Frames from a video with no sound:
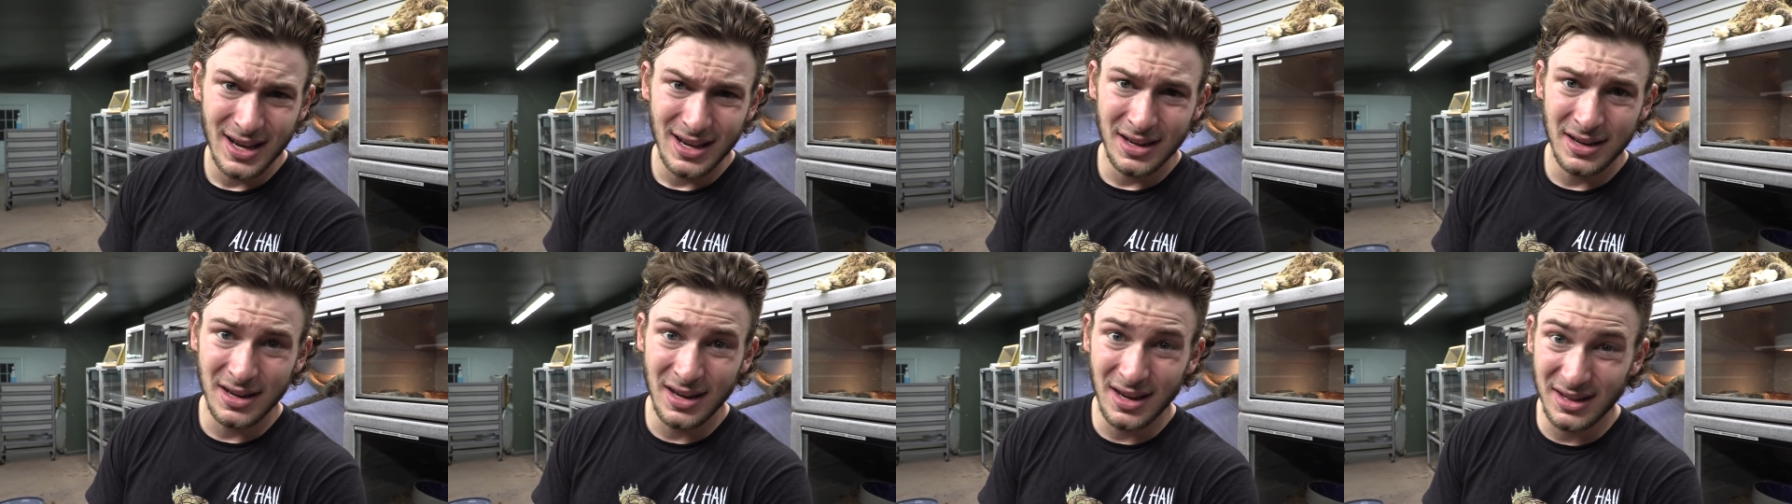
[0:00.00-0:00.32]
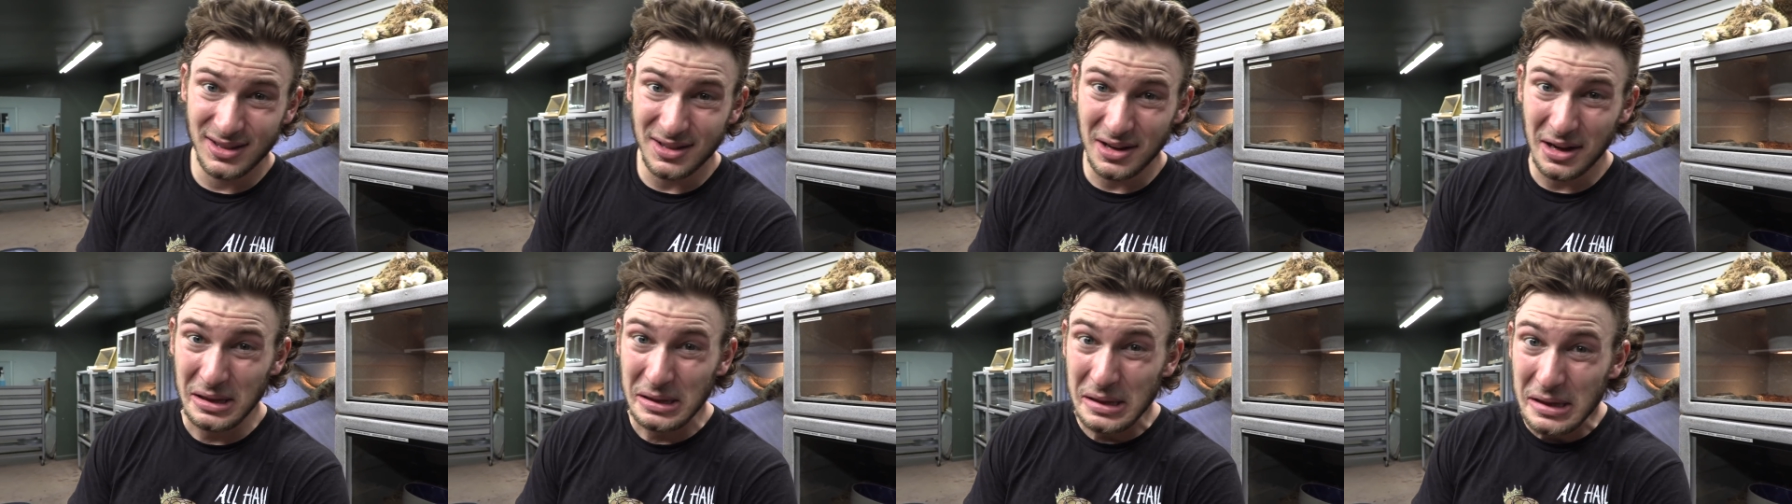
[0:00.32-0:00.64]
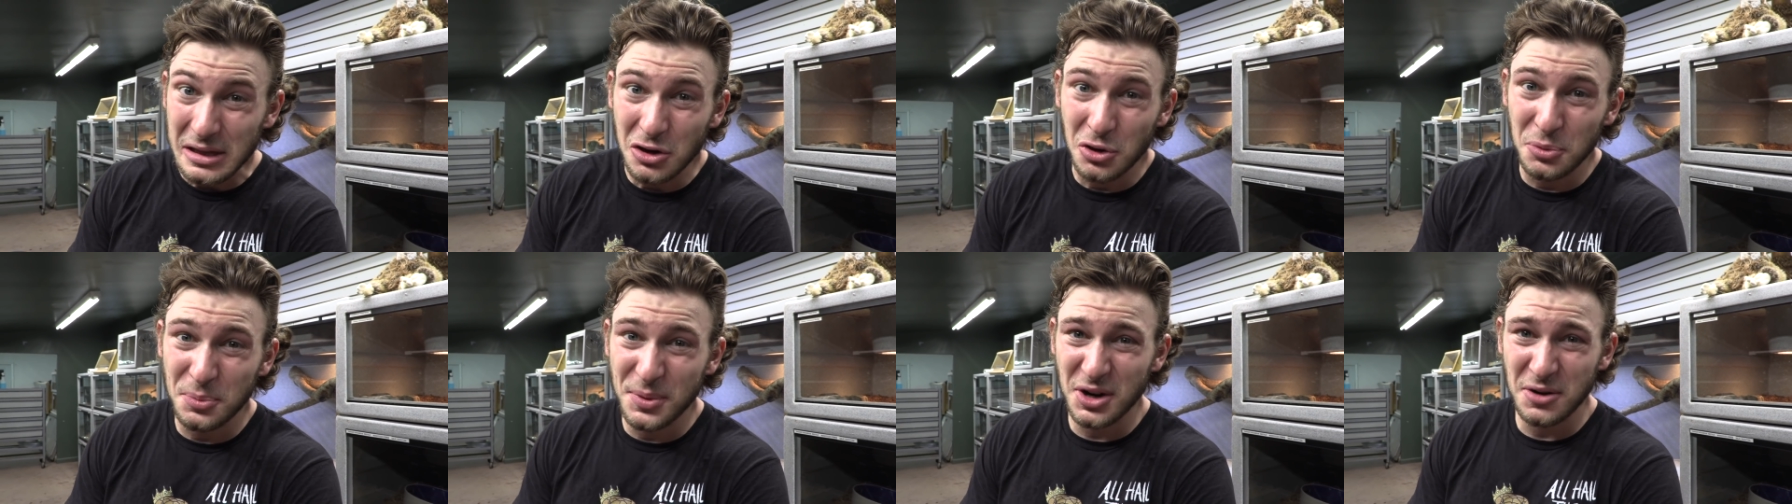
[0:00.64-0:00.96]
He has a
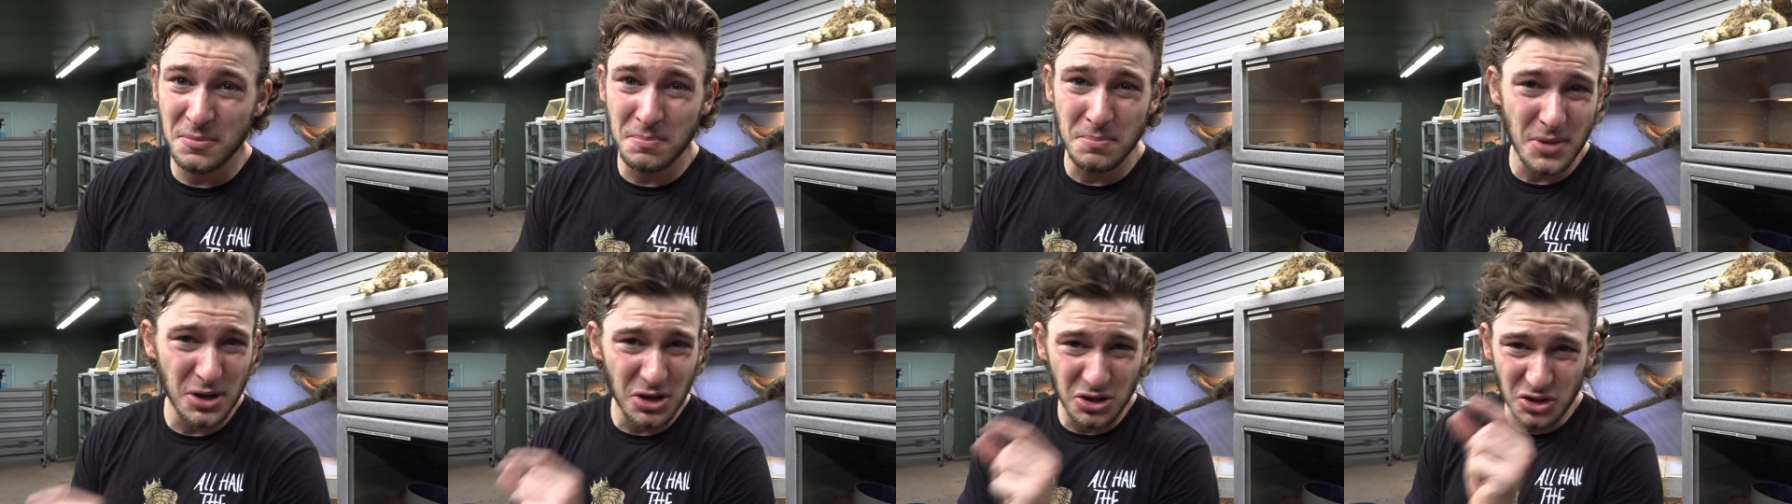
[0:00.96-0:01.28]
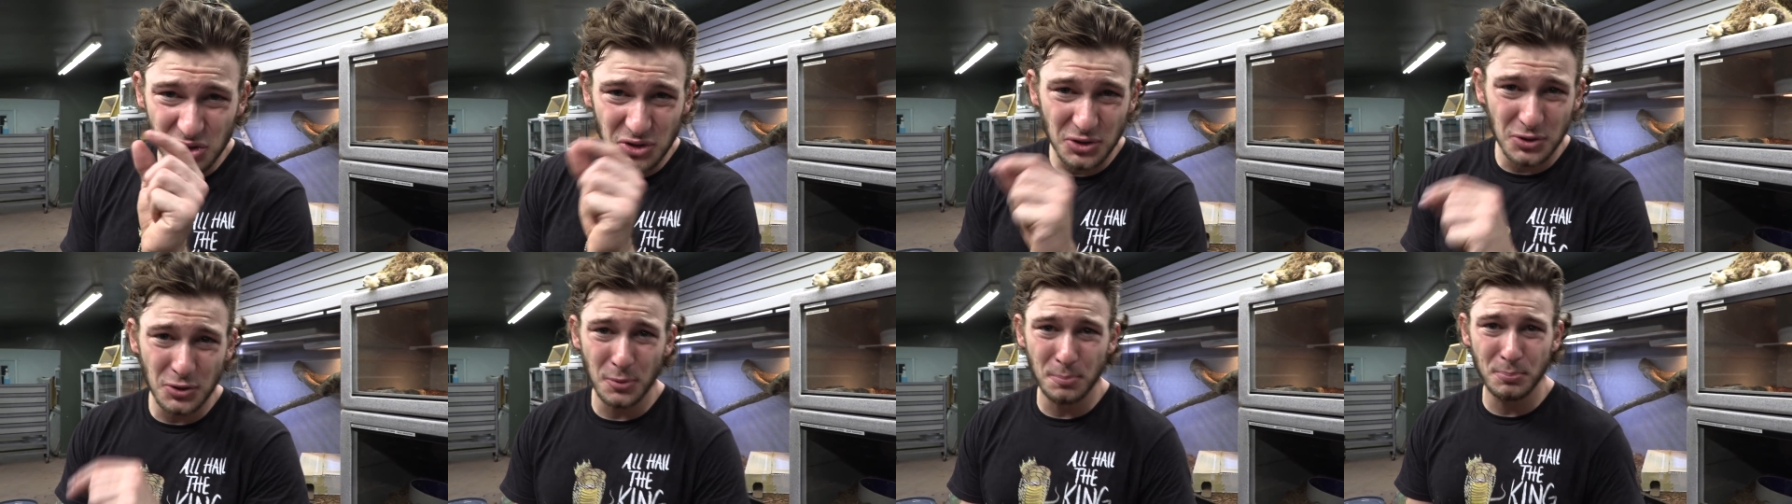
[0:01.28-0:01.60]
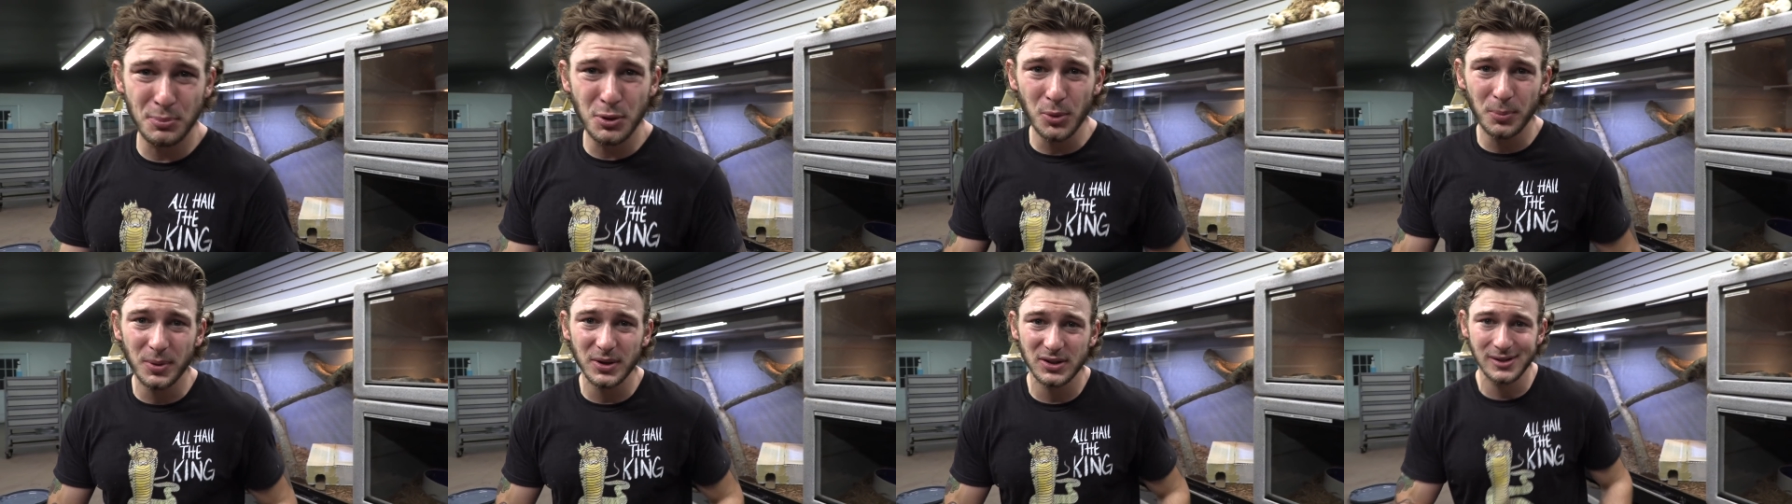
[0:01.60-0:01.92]
little bit of minuscule
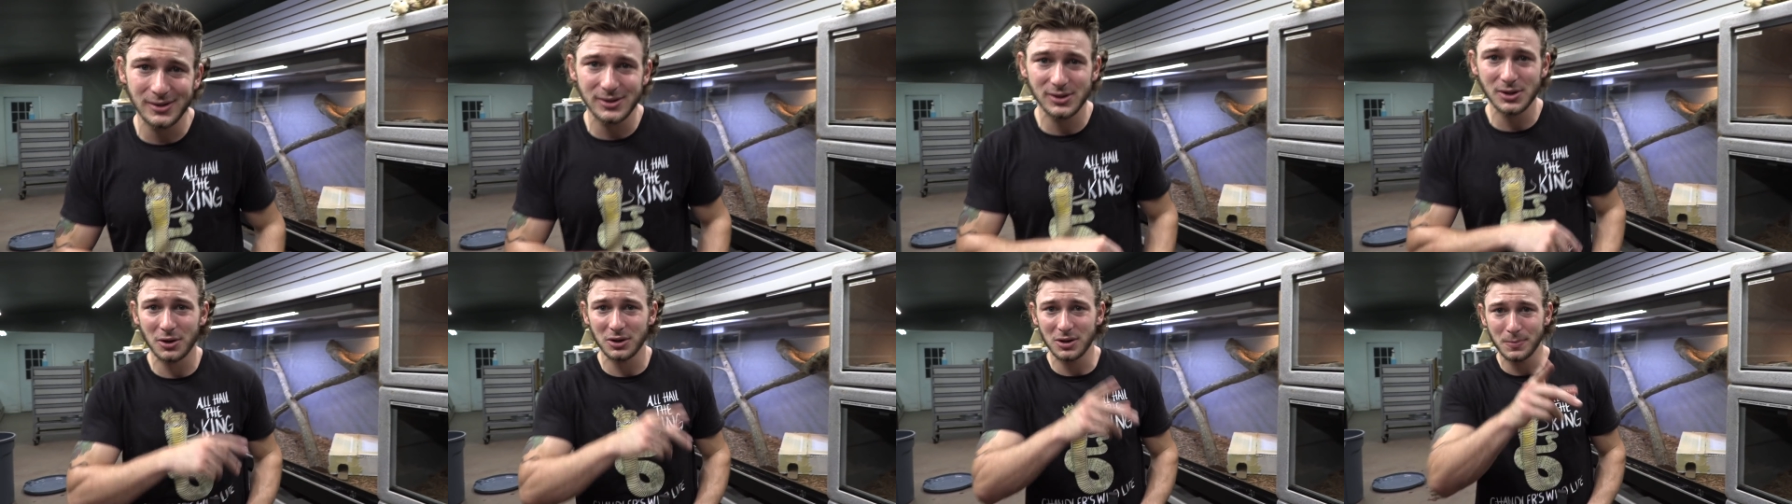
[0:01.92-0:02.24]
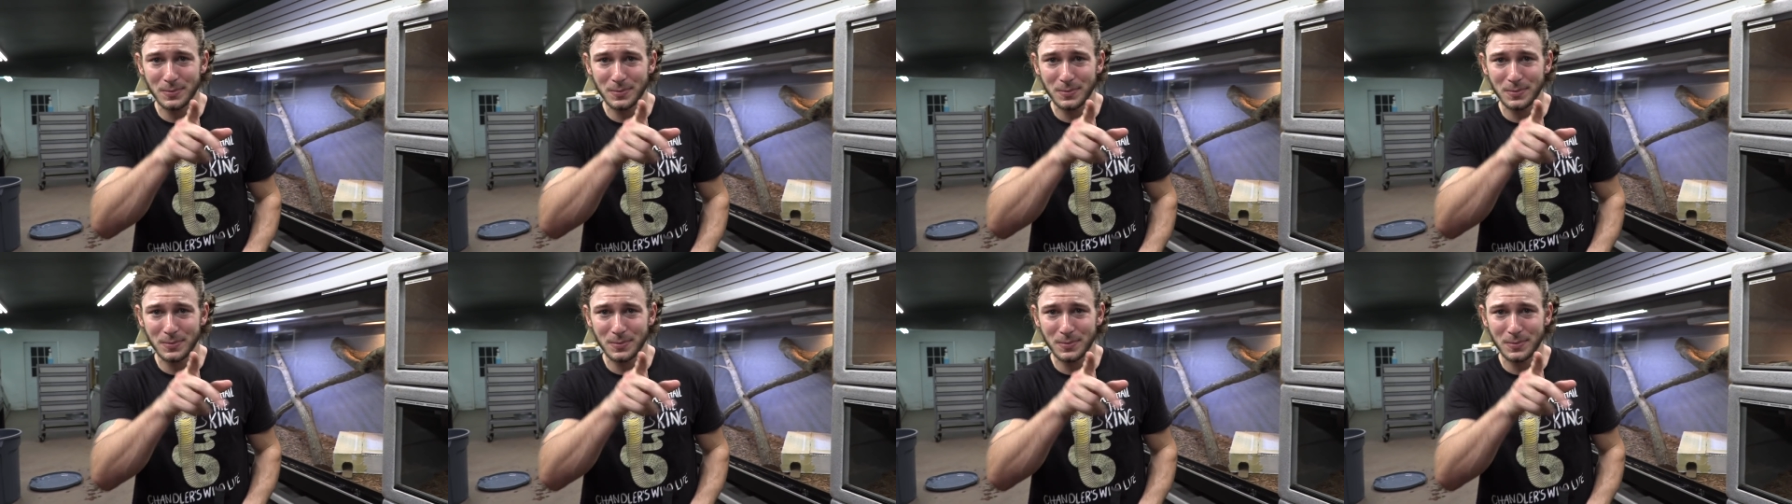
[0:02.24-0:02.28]
poop as you saw